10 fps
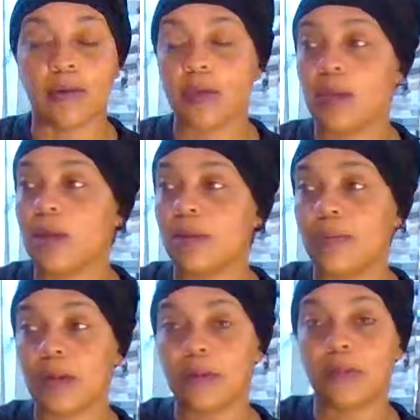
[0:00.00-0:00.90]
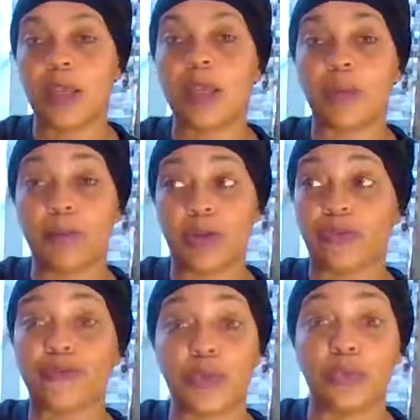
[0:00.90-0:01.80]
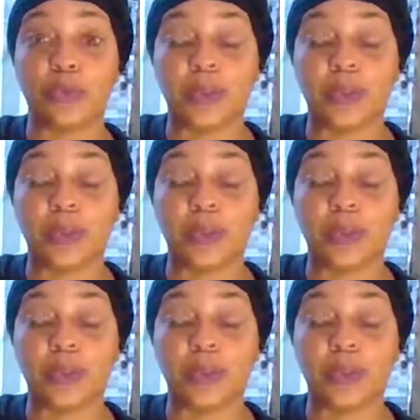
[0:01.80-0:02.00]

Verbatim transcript: in a better in a better view,